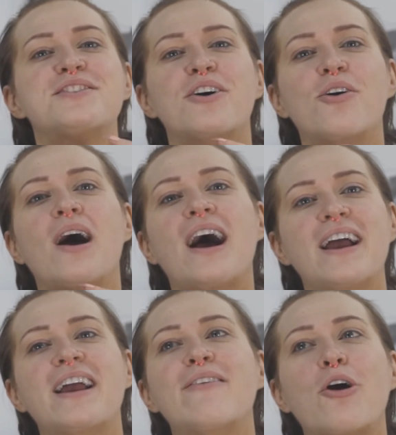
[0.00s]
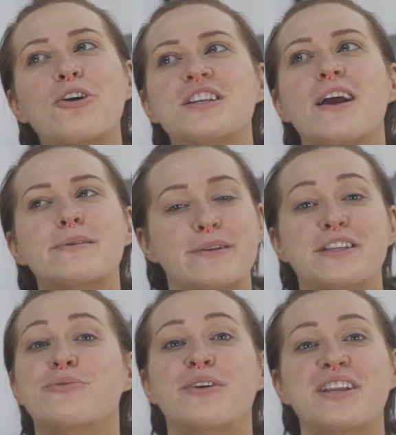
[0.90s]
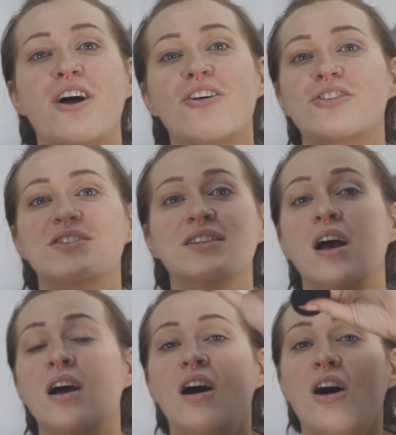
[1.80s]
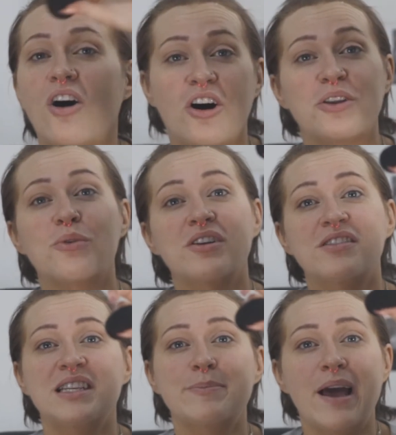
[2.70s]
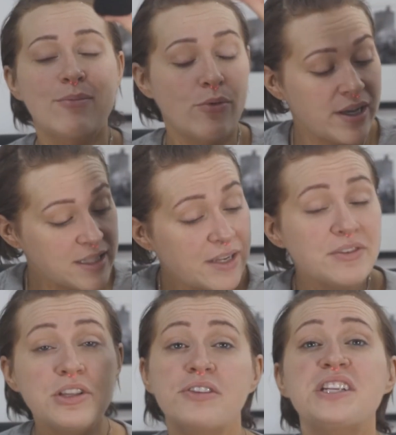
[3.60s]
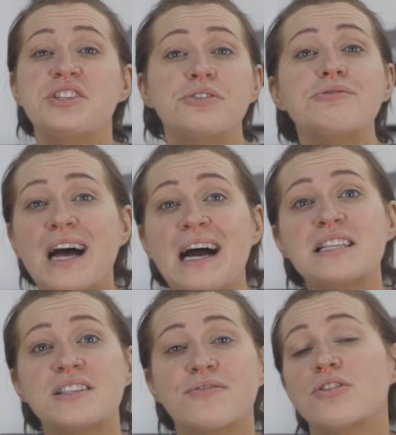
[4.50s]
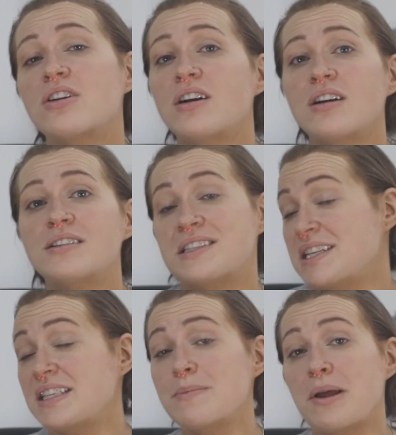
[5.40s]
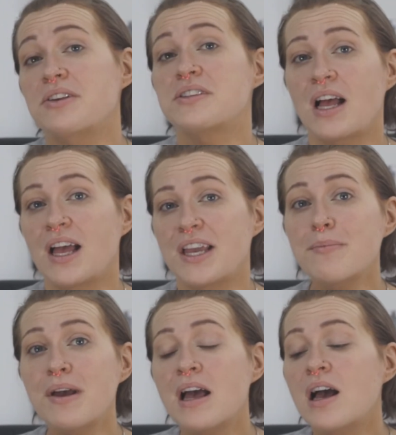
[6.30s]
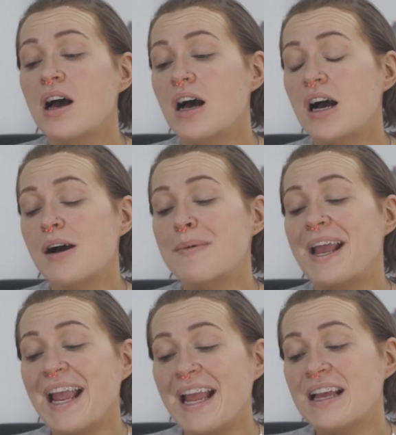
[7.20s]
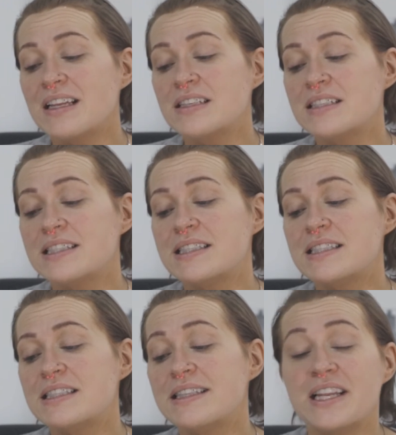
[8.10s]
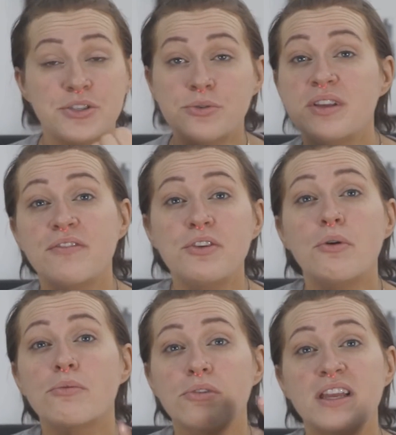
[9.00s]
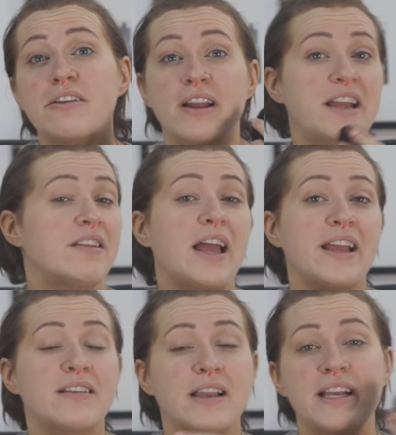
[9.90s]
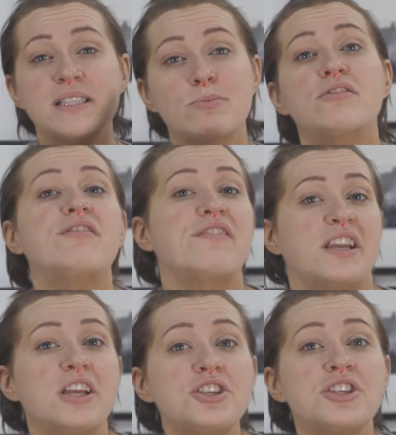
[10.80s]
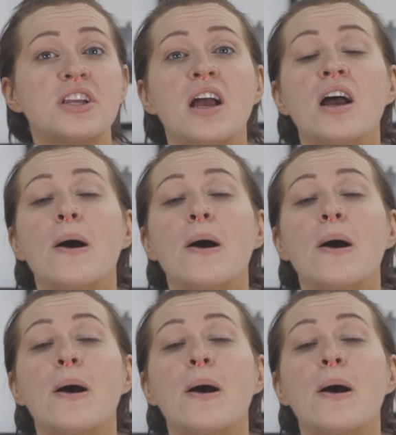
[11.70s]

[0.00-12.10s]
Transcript: So I have a hard time spending $20 on one of these bad boys, even though they do last for a decent amount of time. Um, and they do give you a really great, like nice smooth finish